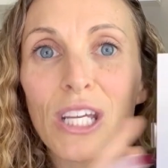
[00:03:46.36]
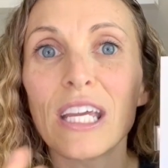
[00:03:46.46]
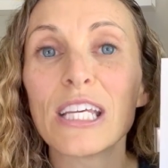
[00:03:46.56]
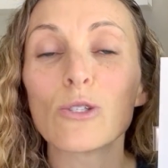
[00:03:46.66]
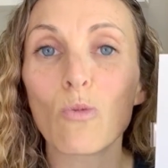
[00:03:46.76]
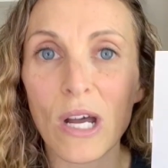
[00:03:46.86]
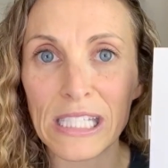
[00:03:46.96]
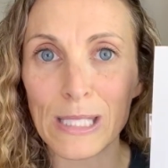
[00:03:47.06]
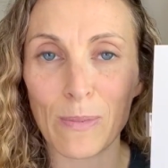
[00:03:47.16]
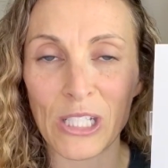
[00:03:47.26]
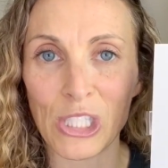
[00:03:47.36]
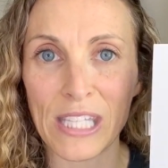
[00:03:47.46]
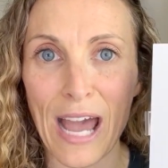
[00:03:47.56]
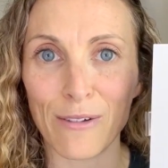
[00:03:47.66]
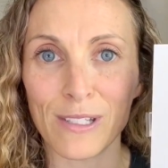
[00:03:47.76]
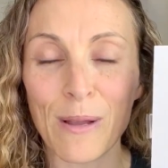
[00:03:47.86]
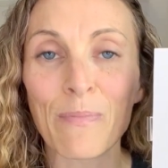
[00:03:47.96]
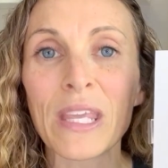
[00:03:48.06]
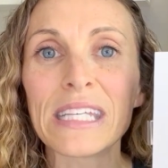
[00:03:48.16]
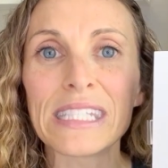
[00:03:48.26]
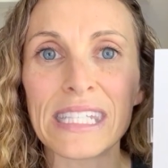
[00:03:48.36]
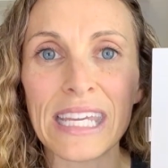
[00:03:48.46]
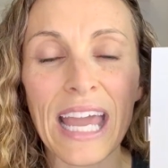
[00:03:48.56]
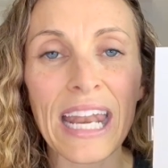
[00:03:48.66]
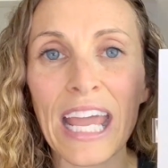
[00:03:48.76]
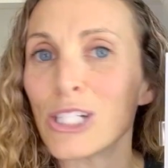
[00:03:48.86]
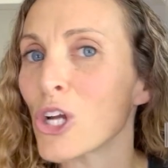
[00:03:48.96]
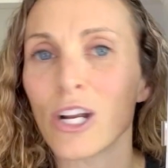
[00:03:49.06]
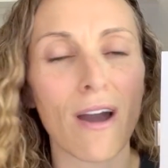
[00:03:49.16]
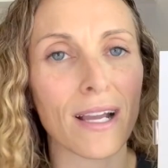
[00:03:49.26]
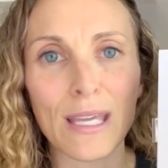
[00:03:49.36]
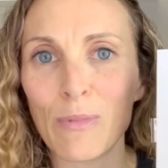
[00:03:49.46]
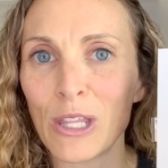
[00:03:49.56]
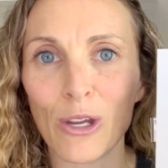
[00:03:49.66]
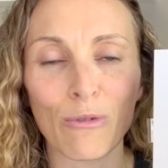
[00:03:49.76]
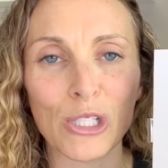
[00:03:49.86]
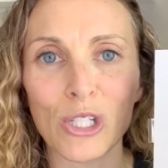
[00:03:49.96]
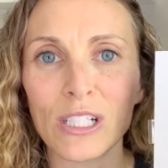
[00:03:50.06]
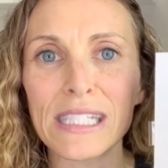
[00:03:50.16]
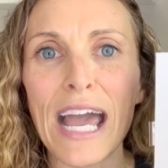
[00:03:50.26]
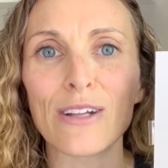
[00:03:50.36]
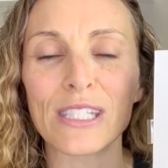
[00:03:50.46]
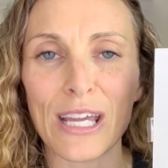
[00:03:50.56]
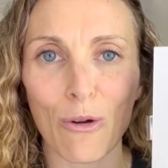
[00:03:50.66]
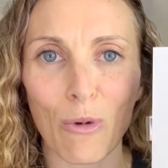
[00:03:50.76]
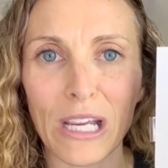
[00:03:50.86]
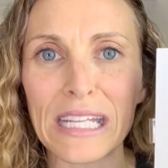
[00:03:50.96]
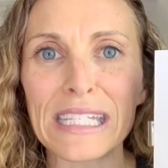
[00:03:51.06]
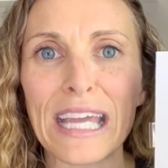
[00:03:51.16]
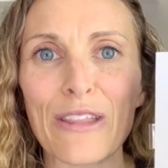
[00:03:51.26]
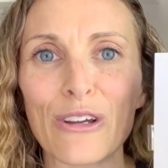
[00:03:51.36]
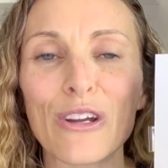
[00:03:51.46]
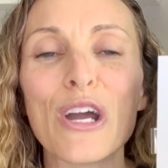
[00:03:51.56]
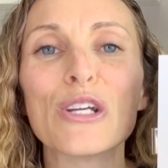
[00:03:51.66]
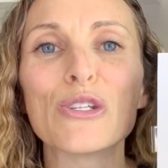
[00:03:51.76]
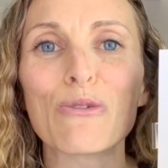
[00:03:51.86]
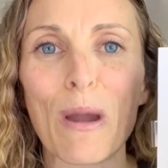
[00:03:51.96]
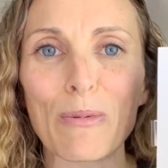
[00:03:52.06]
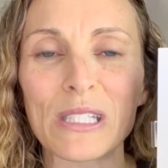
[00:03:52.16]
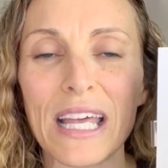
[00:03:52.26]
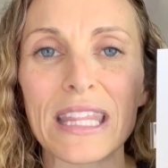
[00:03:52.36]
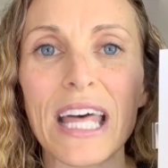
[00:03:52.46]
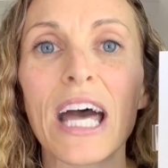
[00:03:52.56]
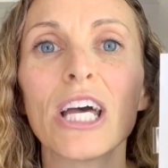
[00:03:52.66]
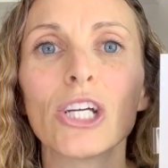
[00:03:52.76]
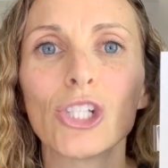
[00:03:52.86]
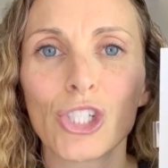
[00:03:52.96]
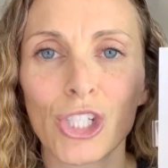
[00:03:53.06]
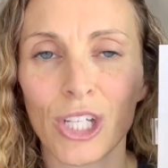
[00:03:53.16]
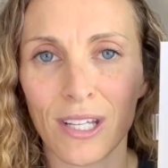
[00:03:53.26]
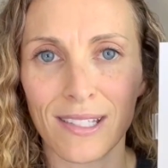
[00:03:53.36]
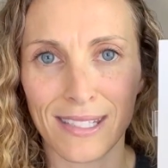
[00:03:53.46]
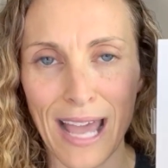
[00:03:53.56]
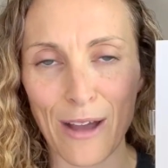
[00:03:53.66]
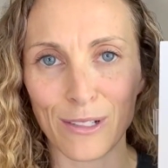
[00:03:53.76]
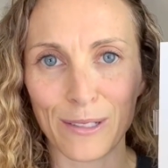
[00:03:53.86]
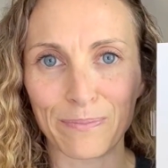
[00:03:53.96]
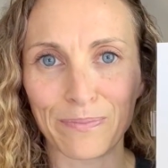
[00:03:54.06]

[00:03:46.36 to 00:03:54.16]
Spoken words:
is one speech sound. C and H are not keeping their original sounds. They are working together to represent the ch sound.